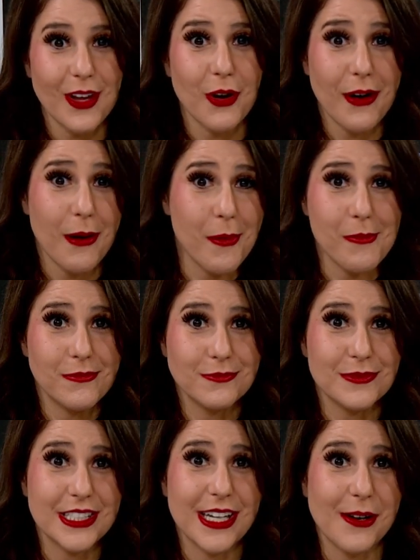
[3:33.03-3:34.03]
Grab them
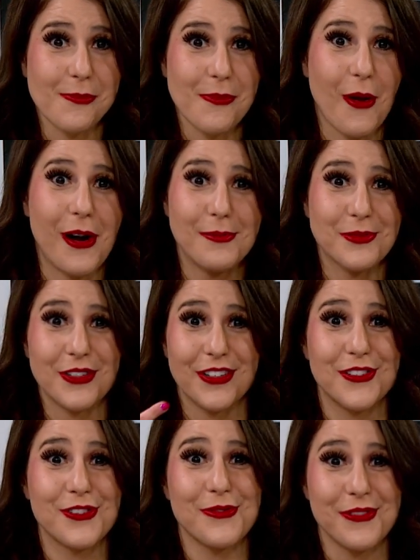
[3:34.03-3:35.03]
right now. I'm just
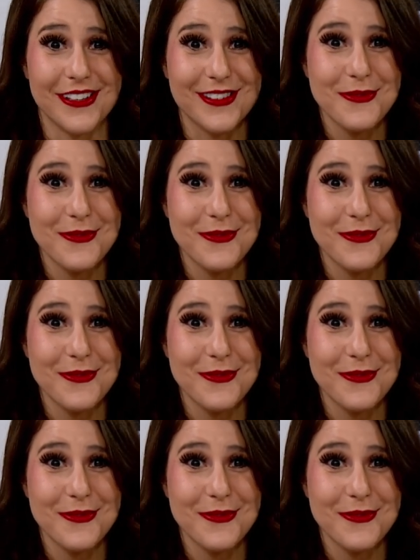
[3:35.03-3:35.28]
gonna chew this.